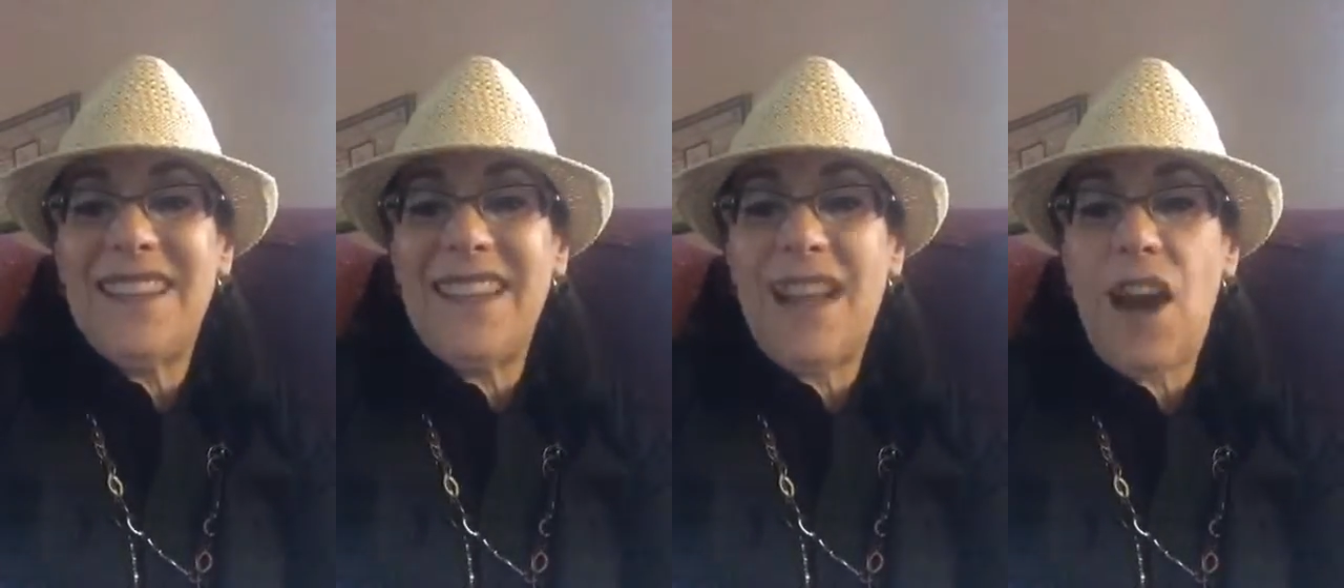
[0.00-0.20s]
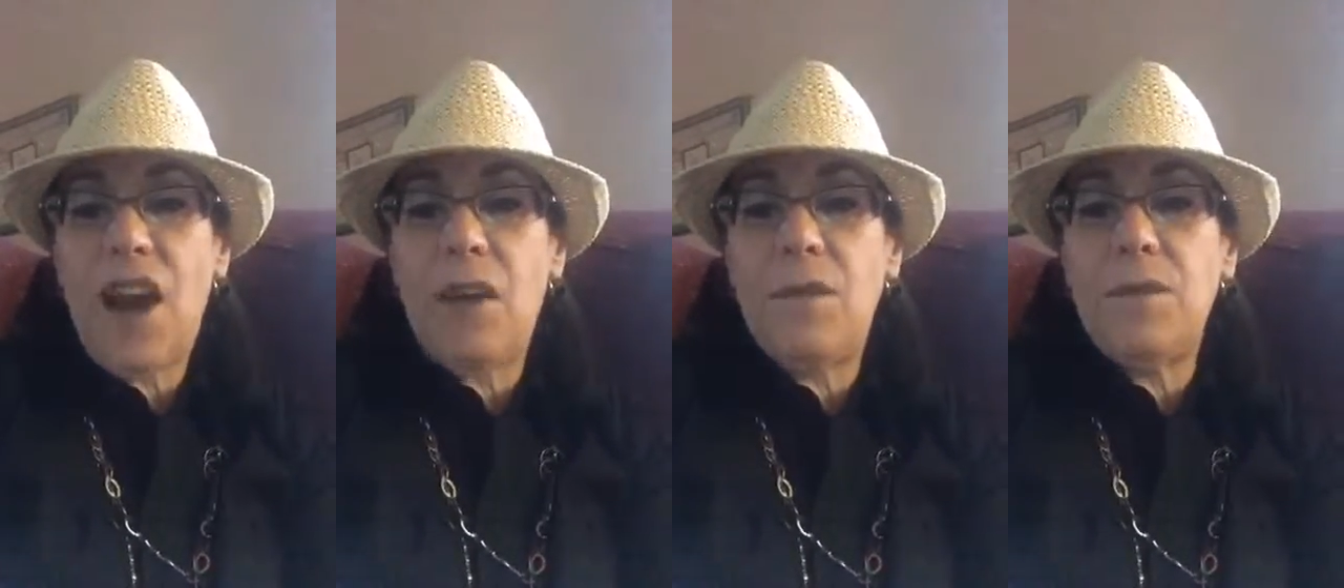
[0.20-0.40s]

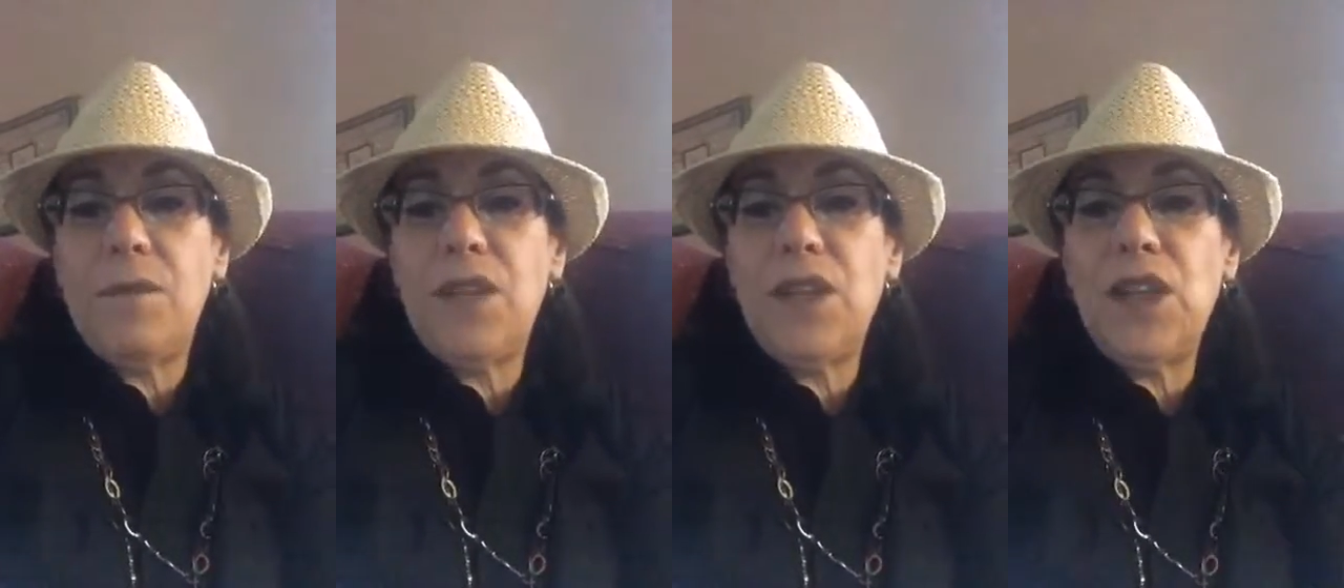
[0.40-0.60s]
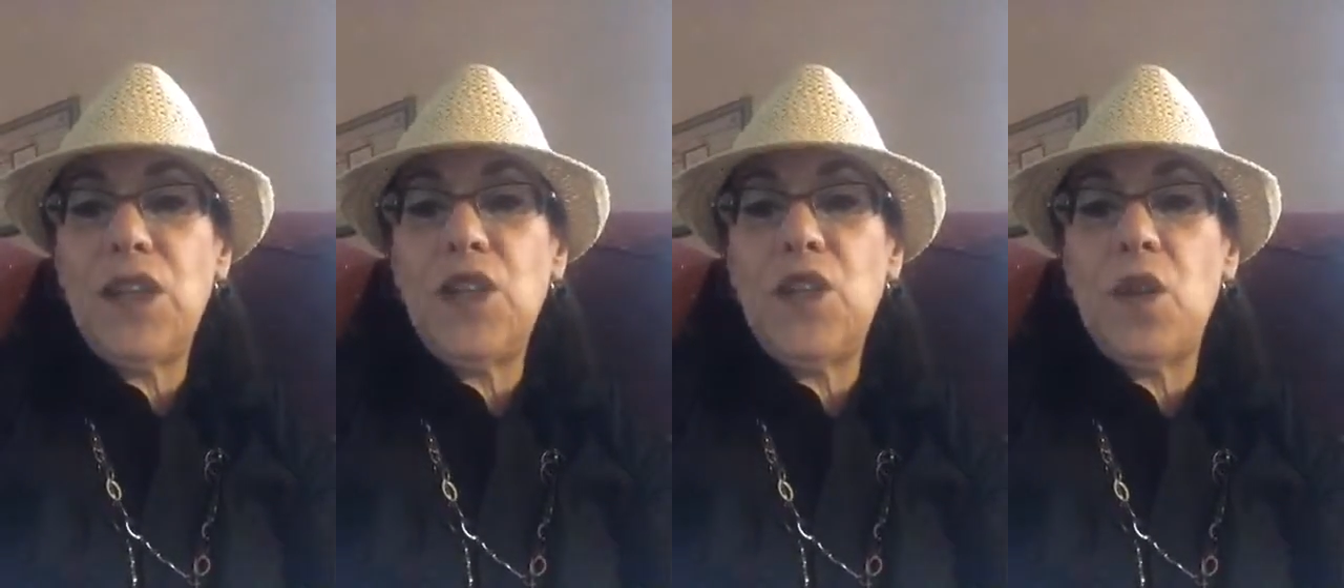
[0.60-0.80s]
Oh,
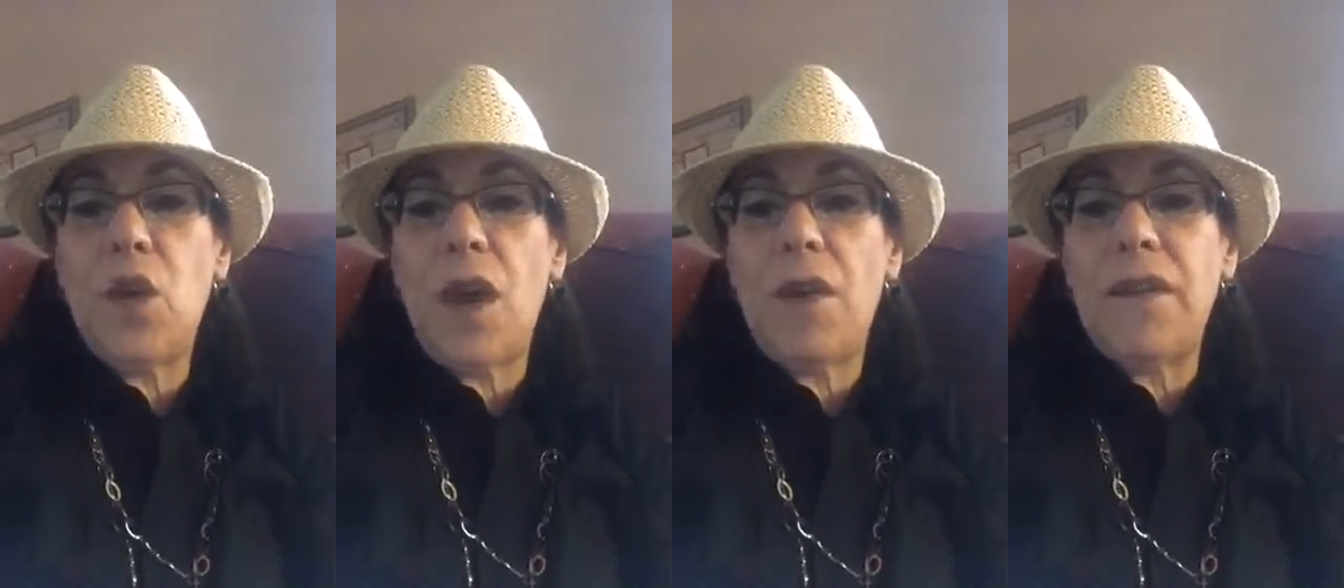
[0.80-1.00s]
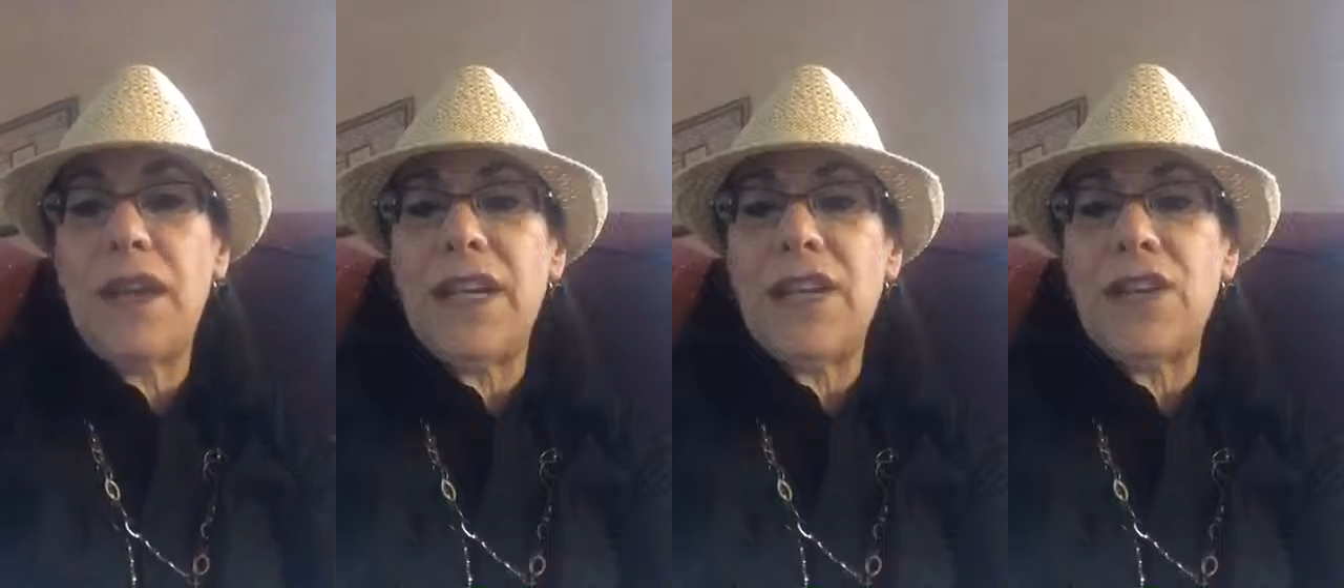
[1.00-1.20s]

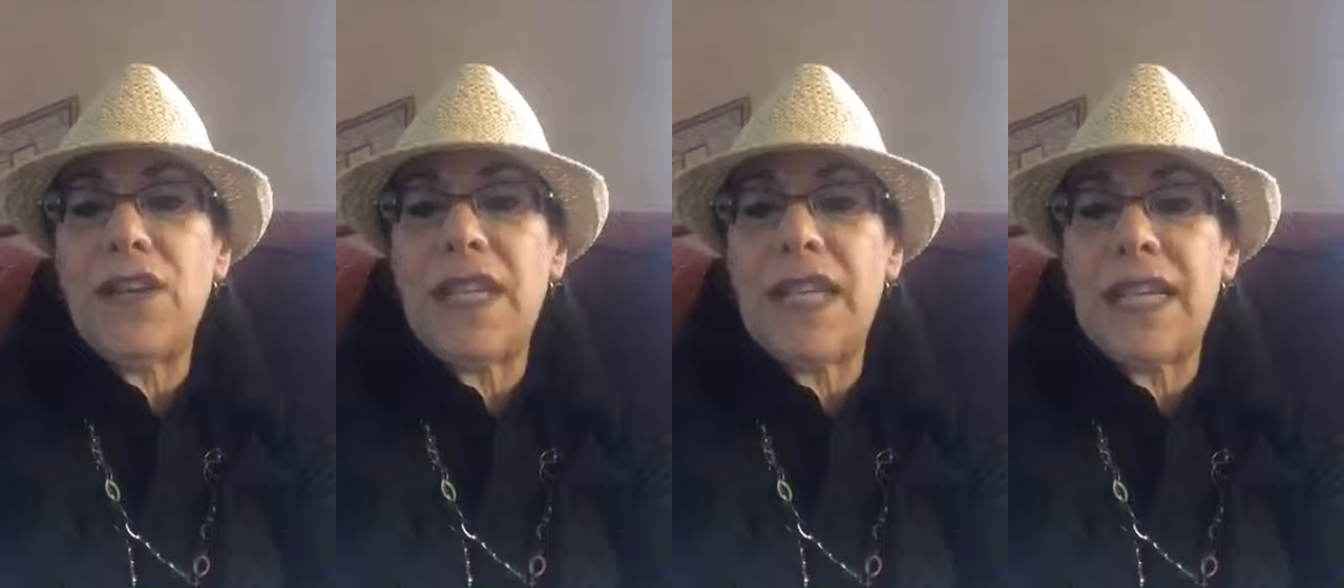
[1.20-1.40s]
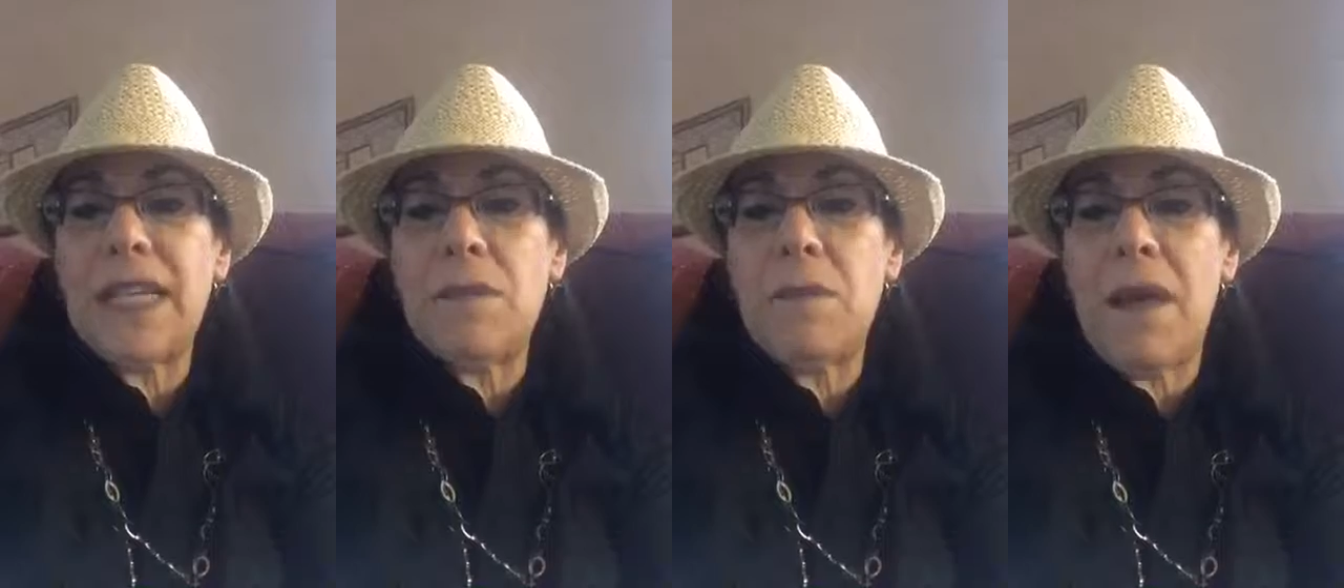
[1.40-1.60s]
Dory, you're
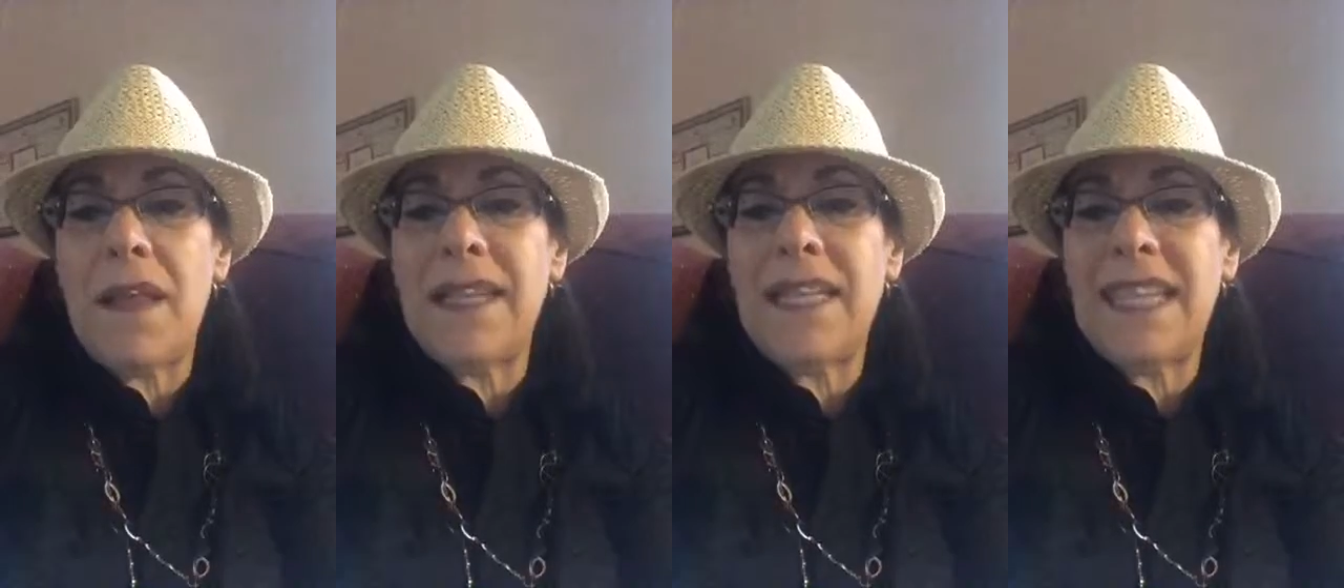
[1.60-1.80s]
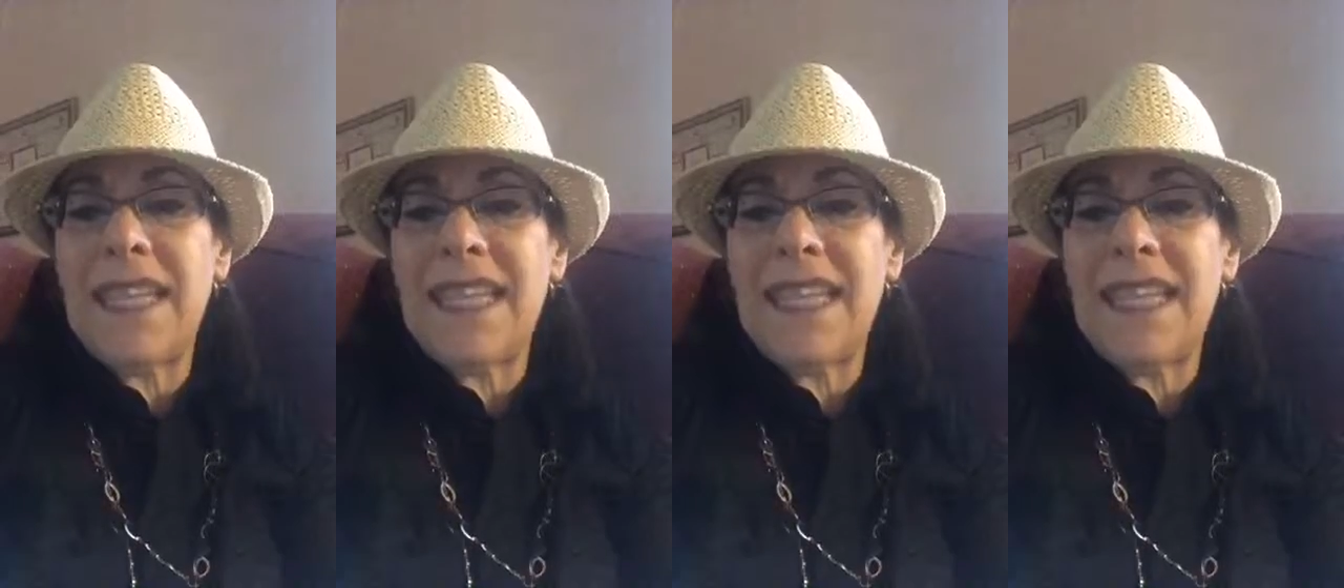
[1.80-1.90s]
6 months